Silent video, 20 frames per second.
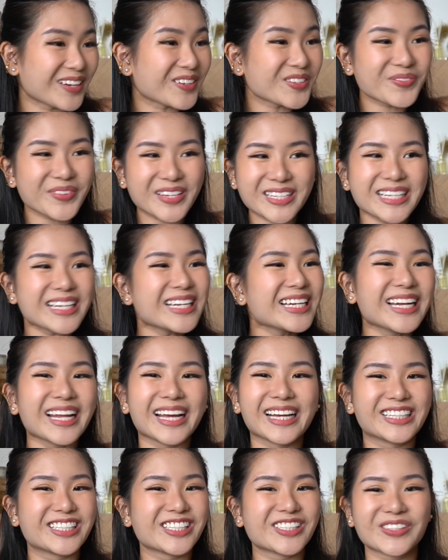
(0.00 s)
I was basically
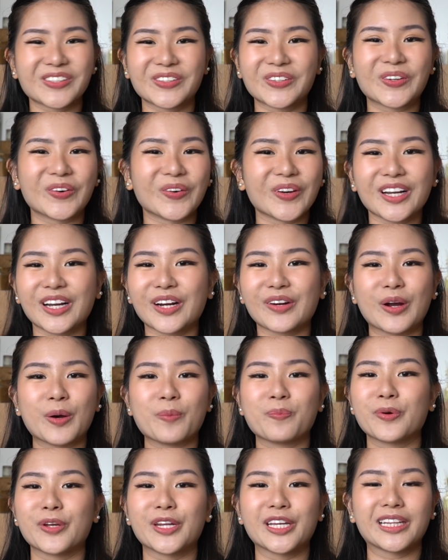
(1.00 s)
like just going
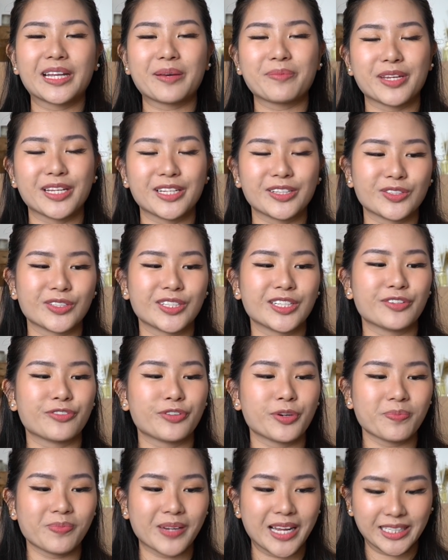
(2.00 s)
around putting them into the
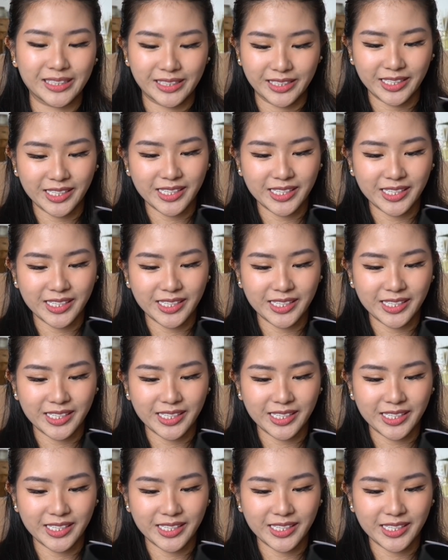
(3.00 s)
different planters.